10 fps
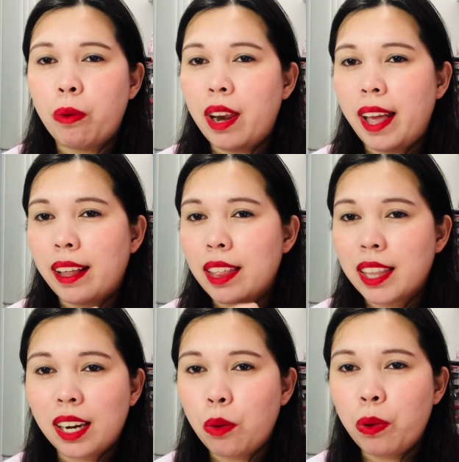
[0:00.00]
like
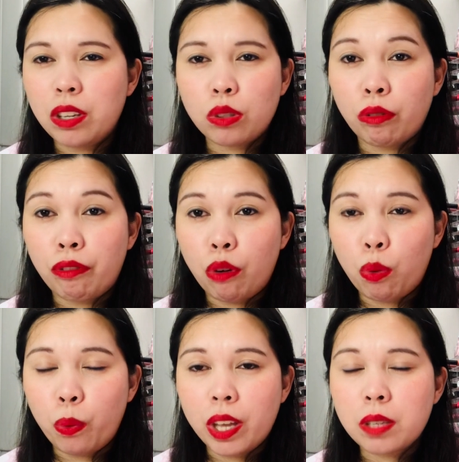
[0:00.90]
3 weeks to 4
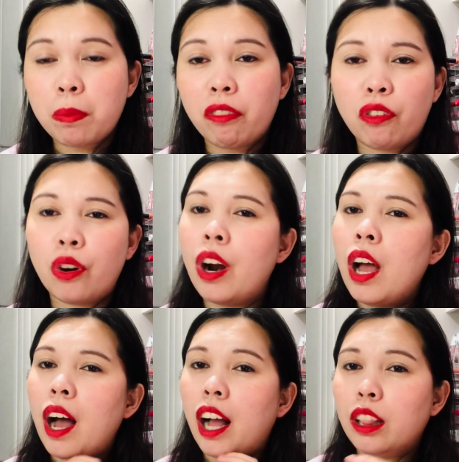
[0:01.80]
weeks before
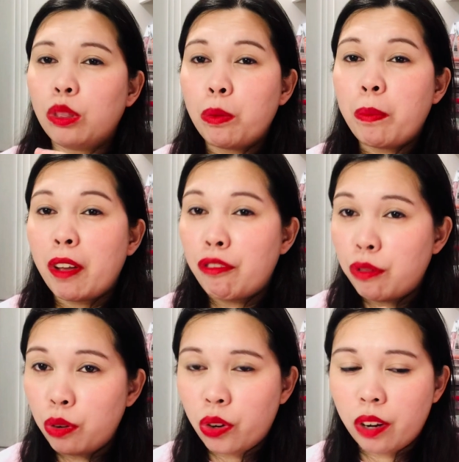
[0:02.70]
I'll do my
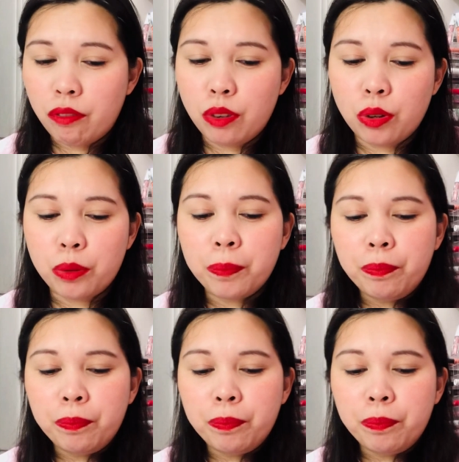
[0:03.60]
full review.